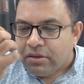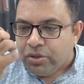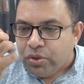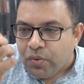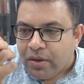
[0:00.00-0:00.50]

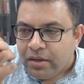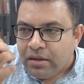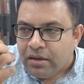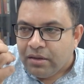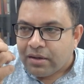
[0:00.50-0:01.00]
you are
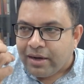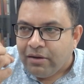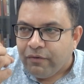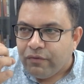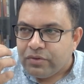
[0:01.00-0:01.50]
kind
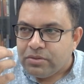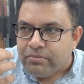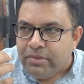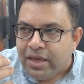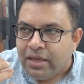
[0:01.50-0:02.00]
of
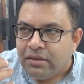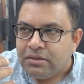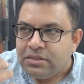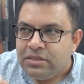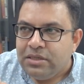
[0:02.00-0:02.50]
making
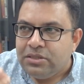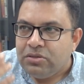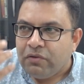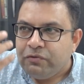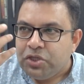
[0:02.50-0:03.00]
the seeds
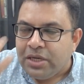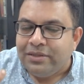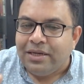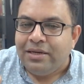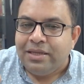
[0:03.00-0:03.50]
of
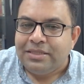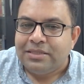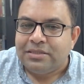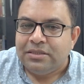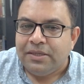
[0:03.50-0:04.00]

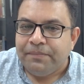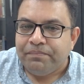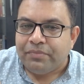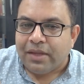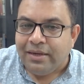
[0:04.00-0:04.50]
gentleness
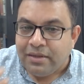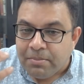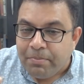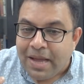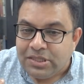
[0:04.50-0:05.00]
and
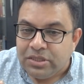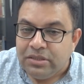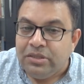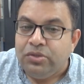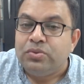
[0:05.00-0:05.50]
compassion
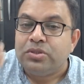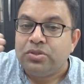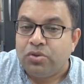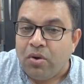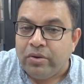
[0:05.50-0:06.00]
in you
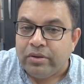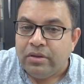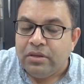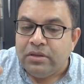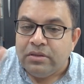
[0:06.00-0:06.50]
strong,
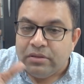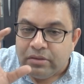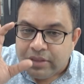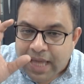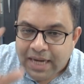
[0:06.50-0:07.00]

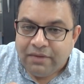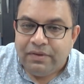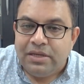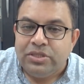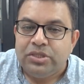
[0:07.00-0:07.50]
that
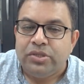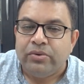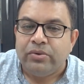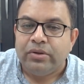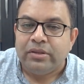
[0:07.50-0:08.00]
will
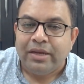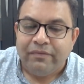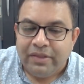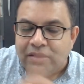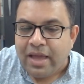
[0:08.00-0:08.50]
ensure that
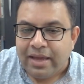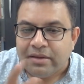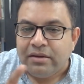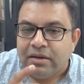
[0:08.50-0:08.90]
when the anger